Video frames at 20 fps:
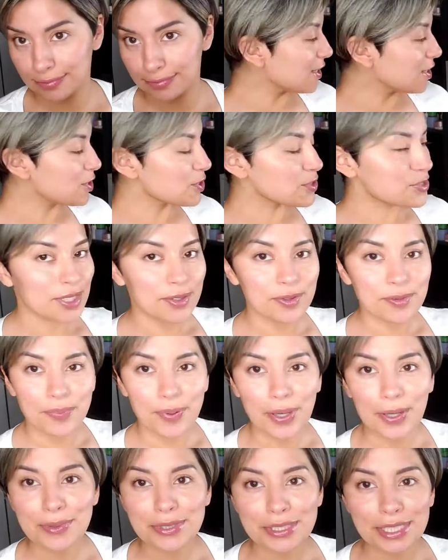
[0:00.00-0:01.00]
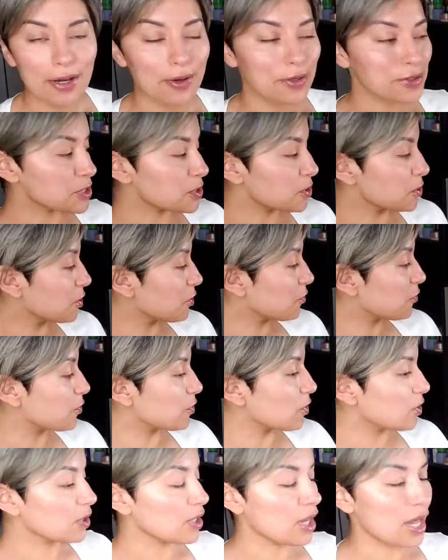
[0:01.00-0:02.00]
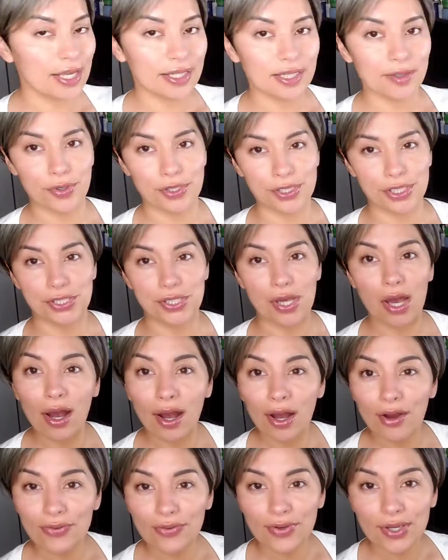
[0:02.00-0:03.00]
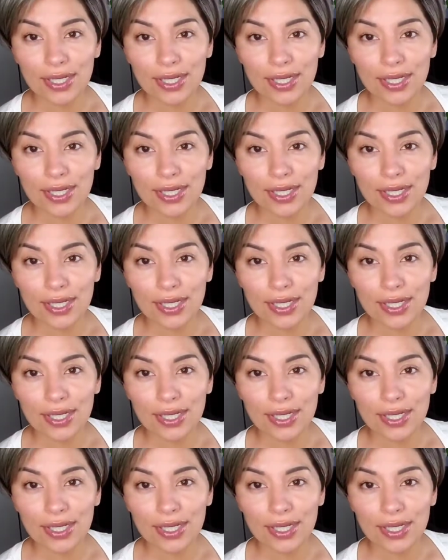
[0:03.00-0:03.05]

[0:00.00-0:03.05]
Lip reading: I use a paper towel to sort of line the brushes off,